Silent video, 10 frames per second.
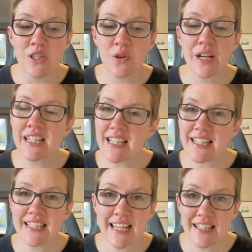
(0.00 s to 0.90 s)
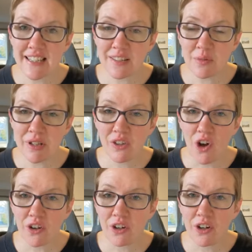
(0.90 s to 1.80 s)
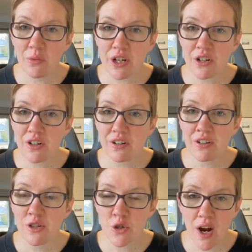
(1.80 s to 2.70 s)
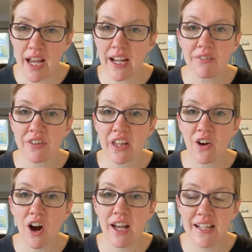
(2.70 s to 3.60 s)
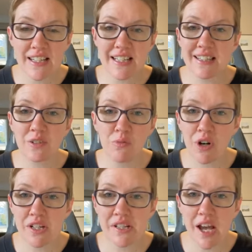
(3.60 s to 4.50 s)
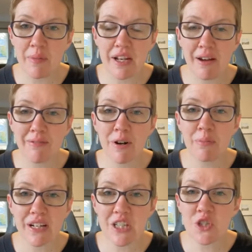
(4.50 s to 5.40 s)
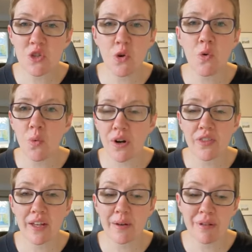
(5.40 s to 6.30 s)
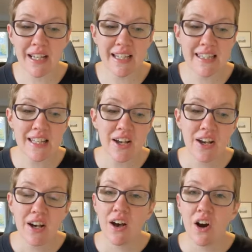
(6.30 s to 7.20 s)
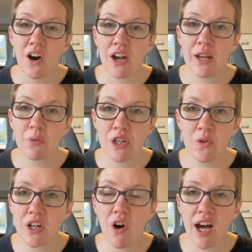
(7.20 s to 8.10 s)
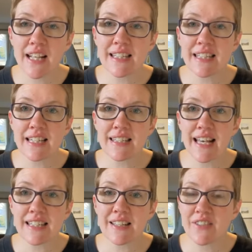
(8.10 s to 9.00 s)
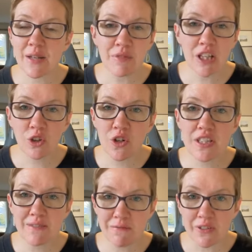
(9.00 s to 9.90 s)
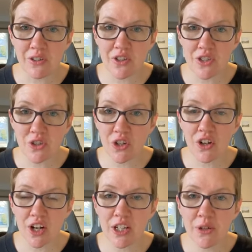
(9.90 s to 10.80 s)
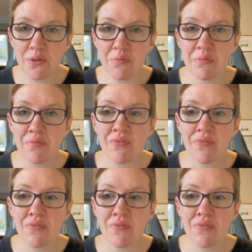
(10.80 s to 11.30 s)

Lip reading: So it takes a little bit longer when you're trying everything on. It takes a little more time and effort, but it's so worth it, because when you can honestly assess if something looks and feels good on you,